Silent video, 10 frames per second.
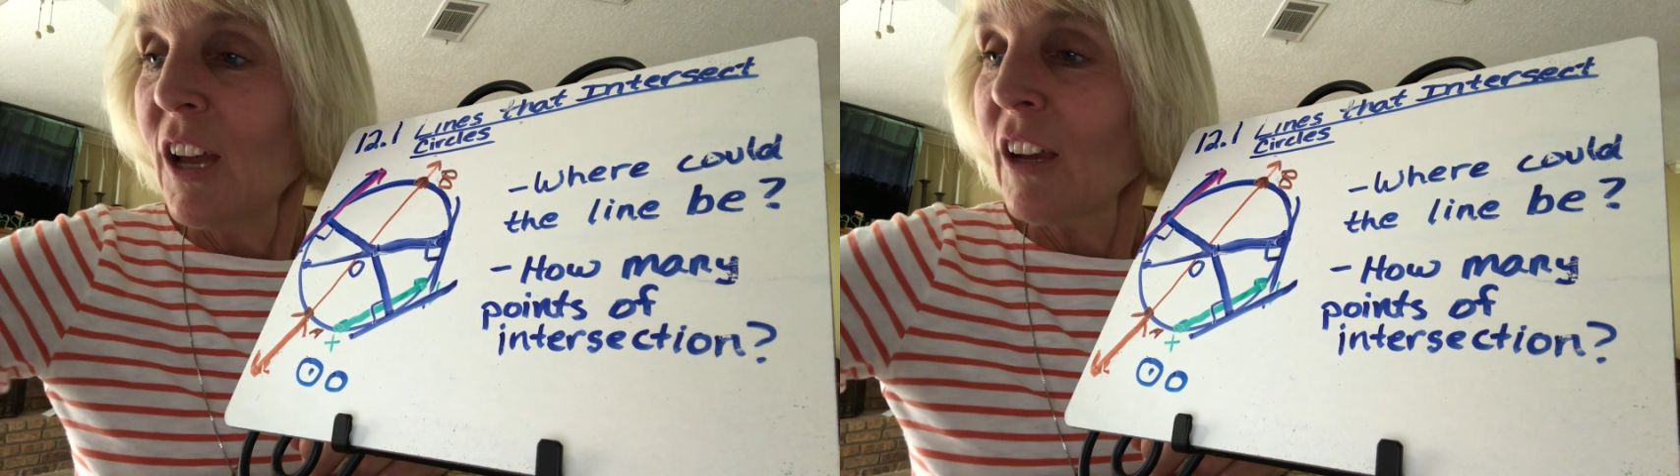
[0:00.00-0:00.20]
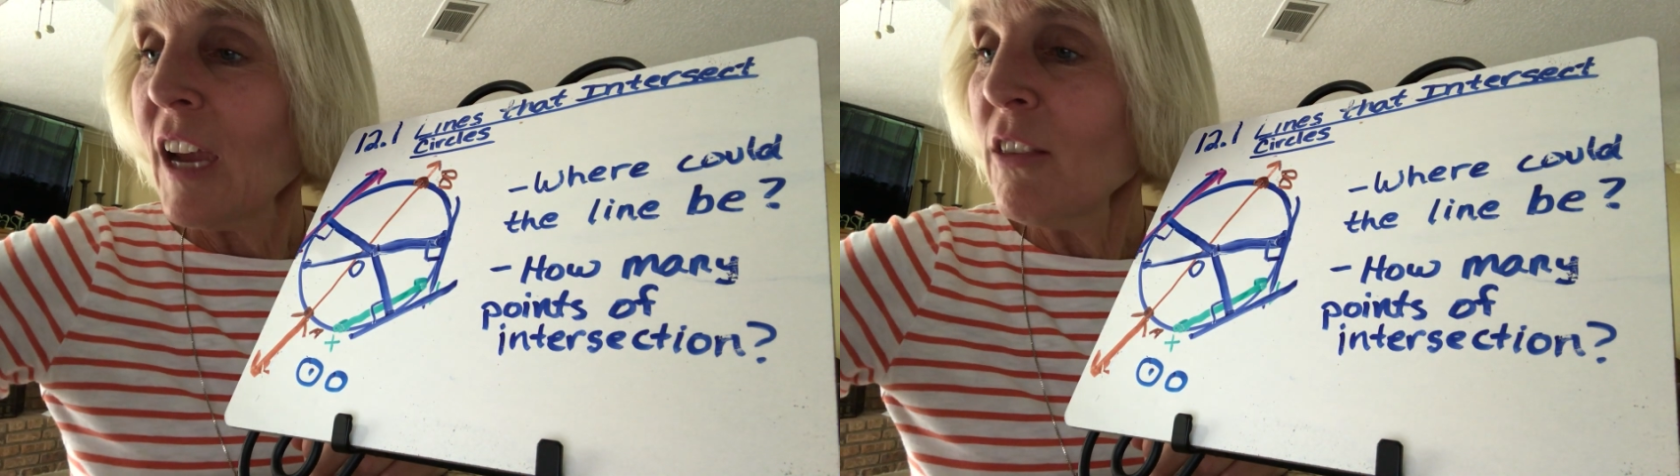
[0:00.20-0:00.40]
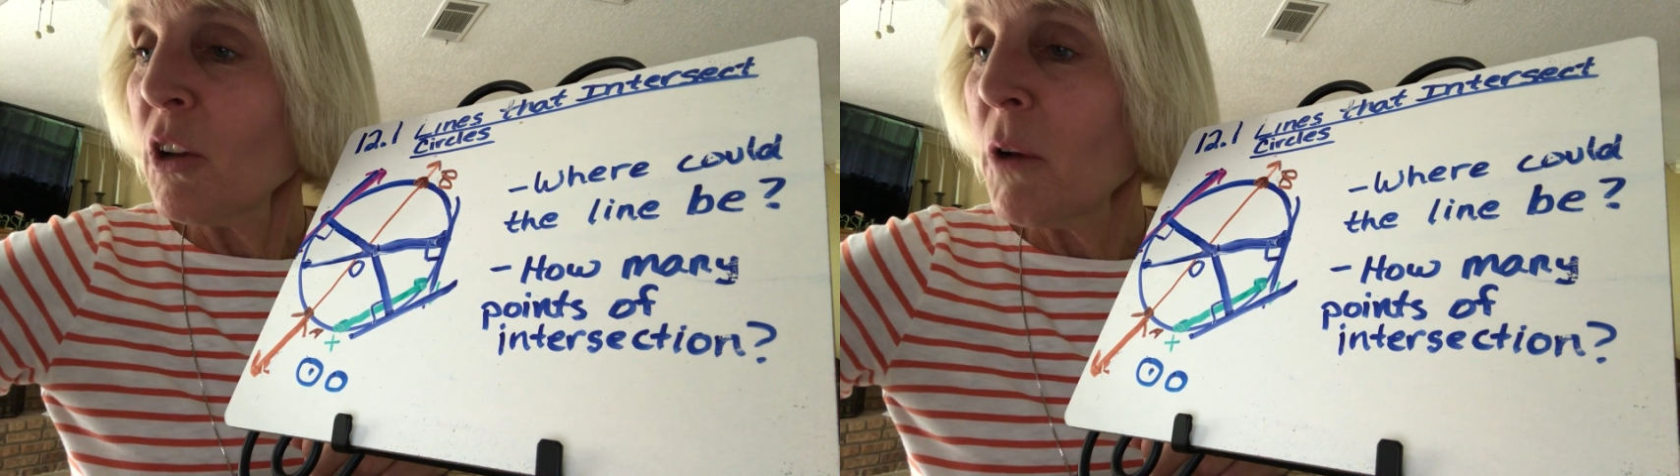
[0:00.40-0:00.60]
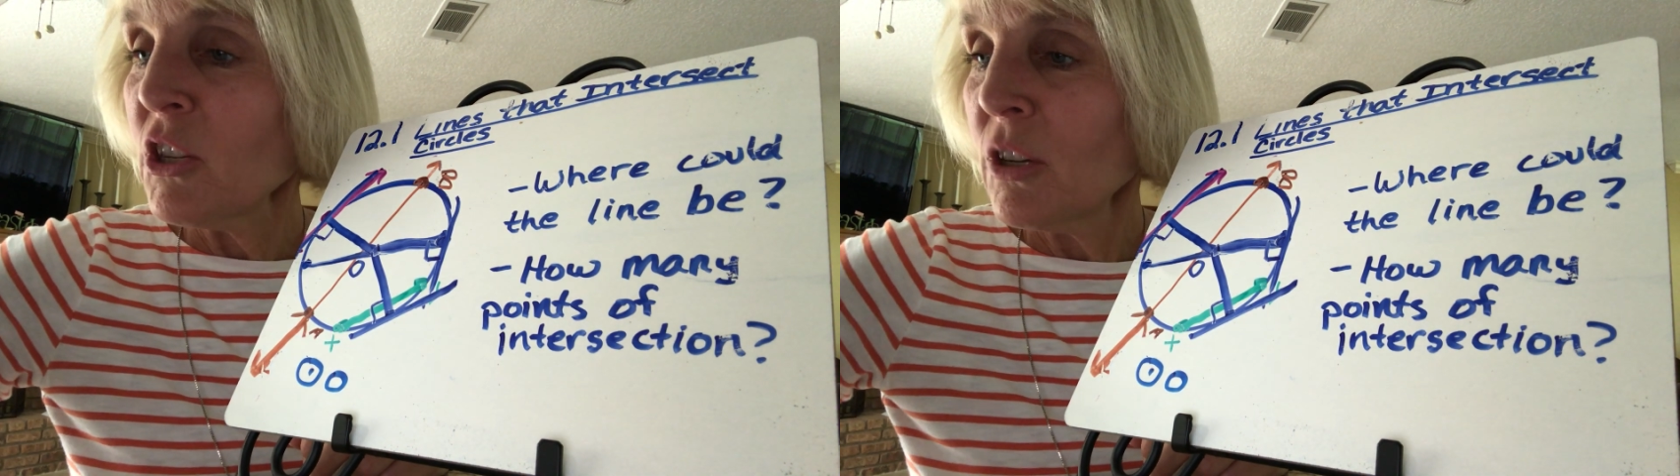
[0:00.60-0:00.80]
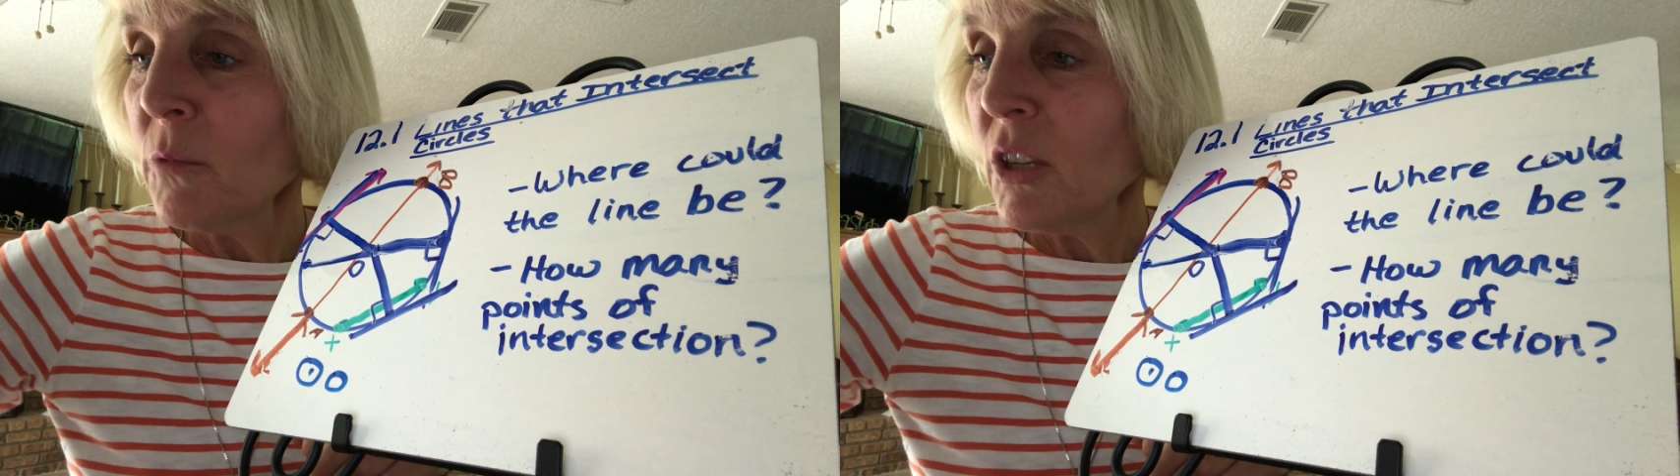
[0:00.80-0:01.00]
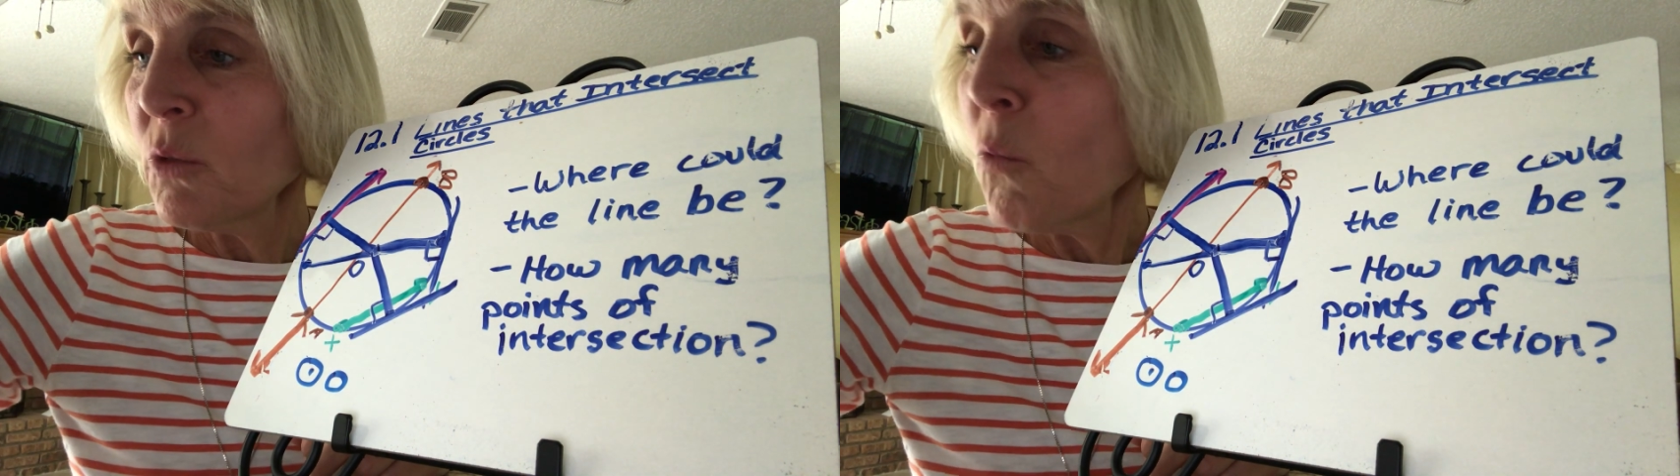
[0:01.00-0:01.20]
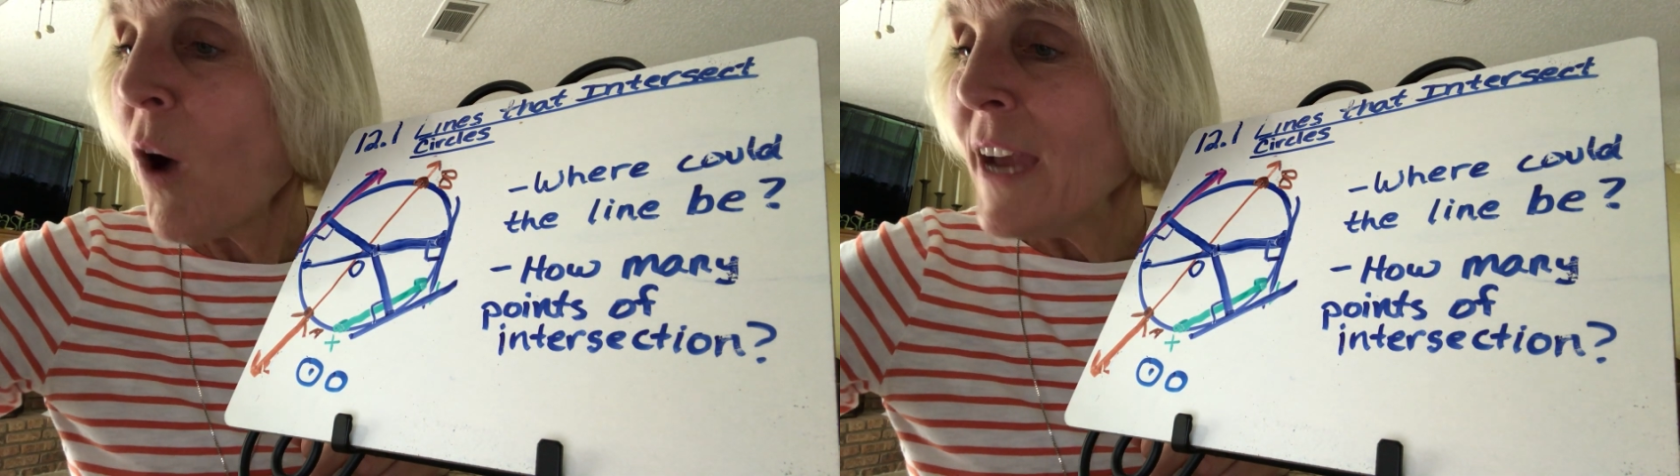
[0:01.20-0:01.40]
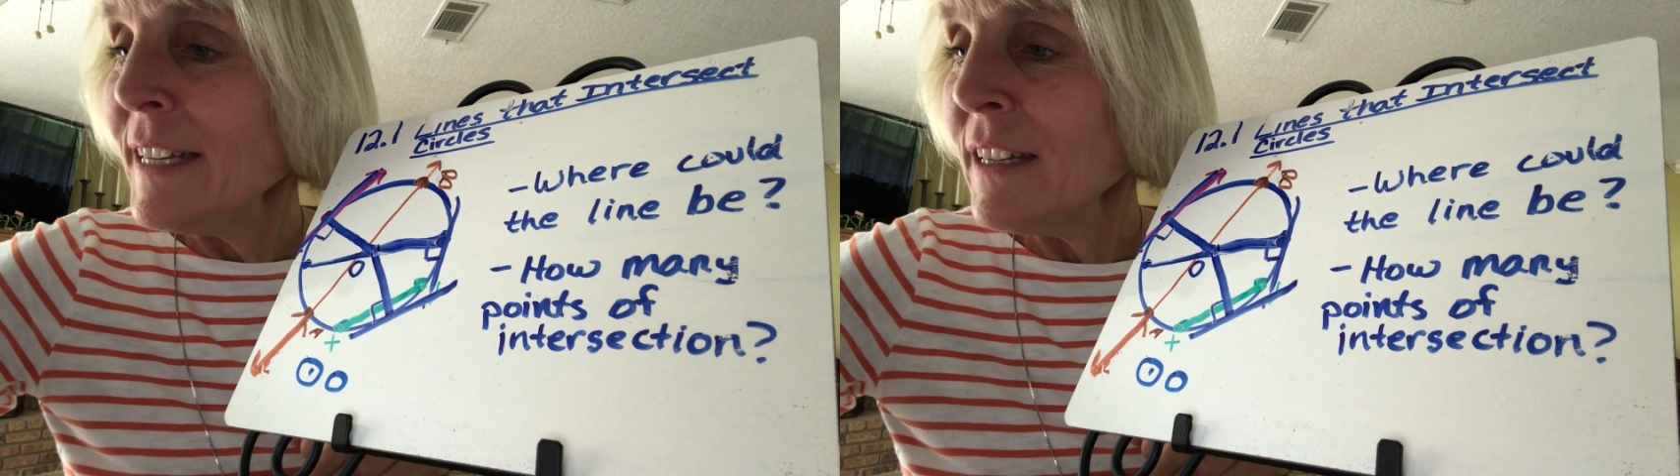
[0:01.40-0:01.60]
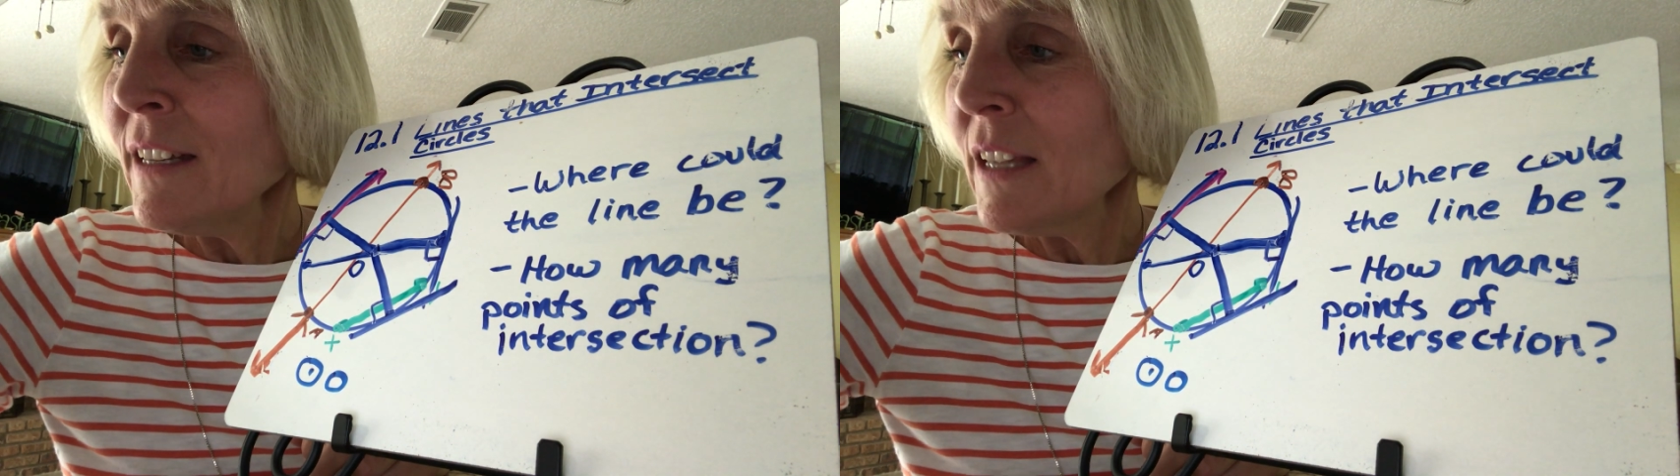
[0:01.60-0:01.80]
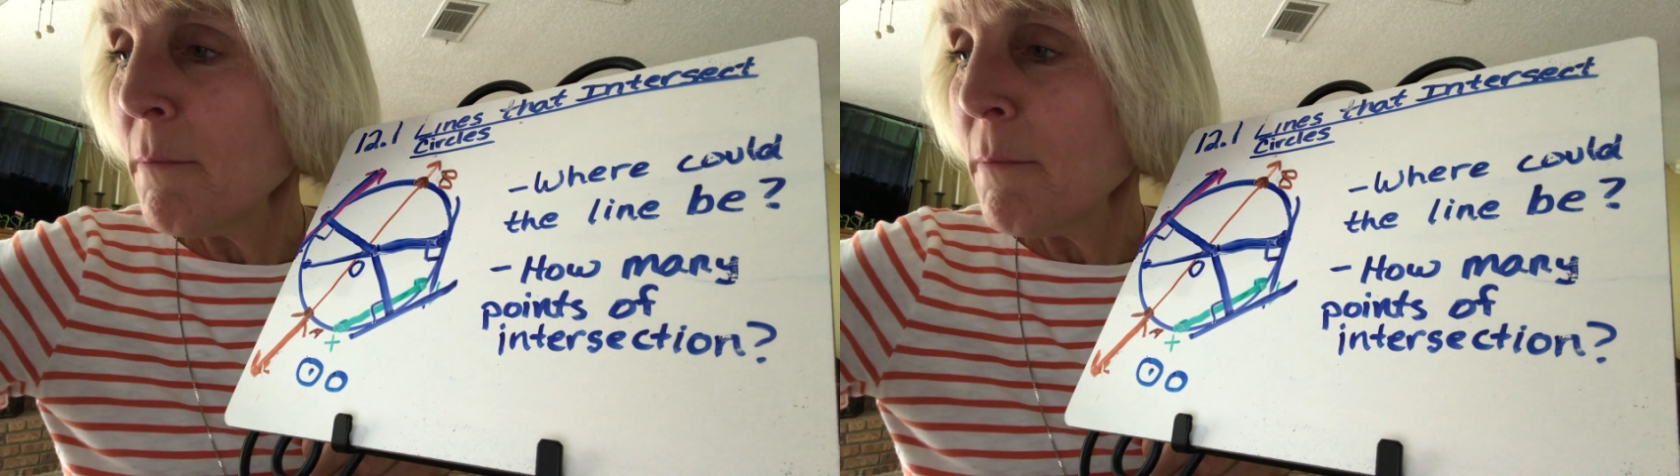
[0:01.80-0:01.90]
Okay, the question was, why didn't the